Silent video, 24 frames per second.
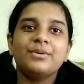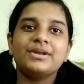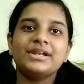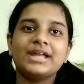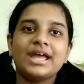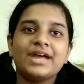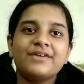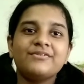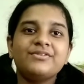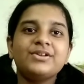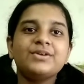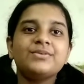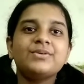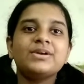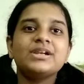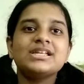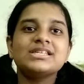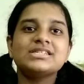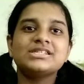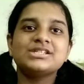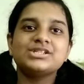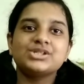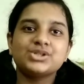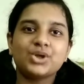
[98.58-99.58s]
When
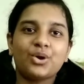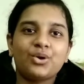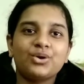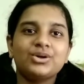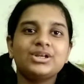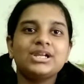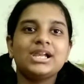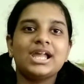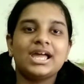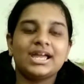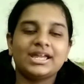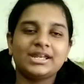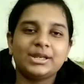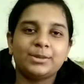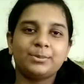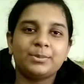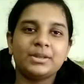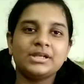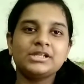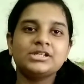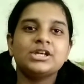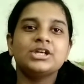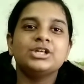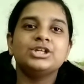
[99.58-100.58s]
everyone is in total
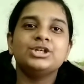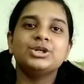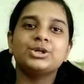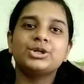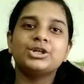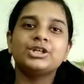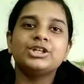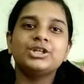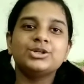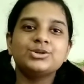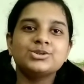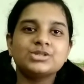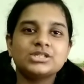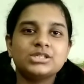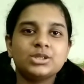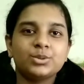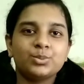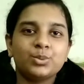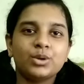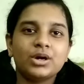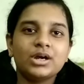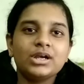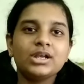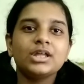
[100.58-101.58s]
agreement, you could use
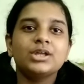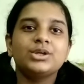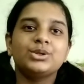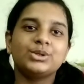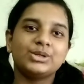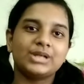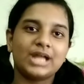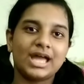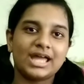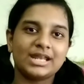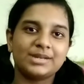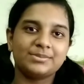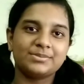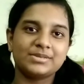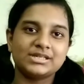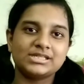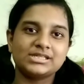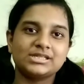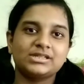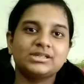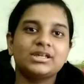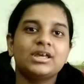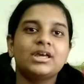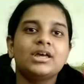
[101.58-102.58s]
the word
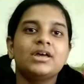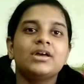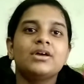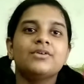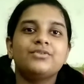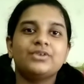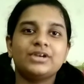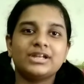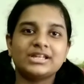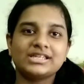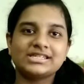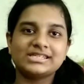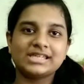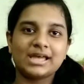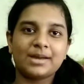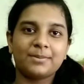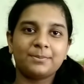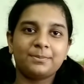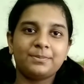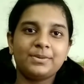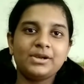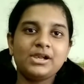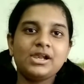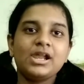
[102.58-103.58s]
unanimous. For
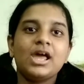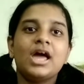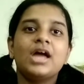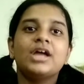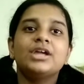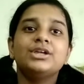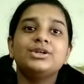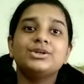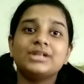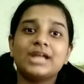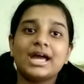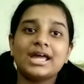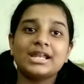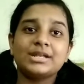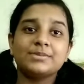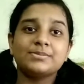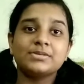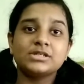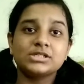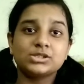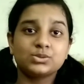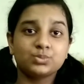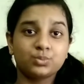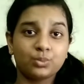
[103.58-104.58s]
example,
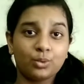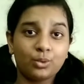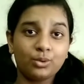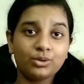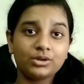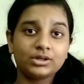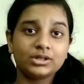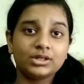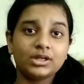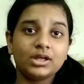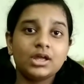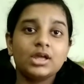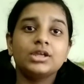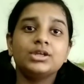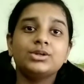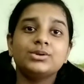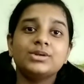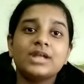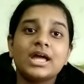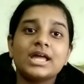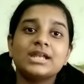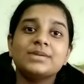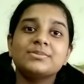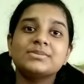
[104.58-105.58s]
unanimous vote,
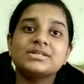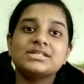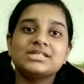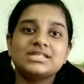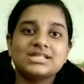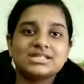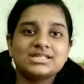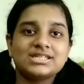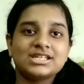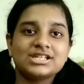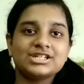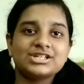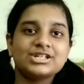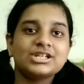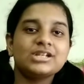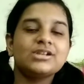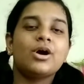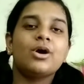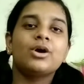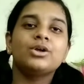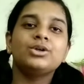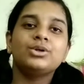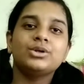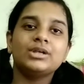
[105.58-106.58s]
unanimous
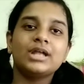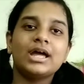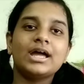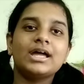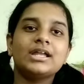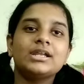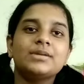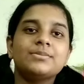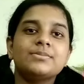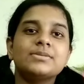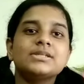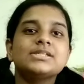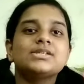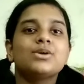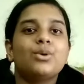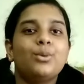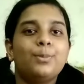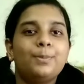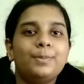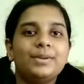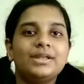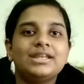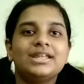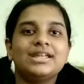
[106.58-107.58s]
decision or unanimous
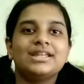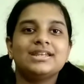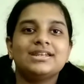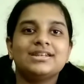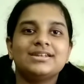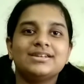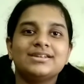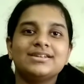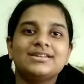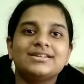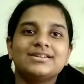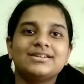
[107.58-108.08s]
opinion.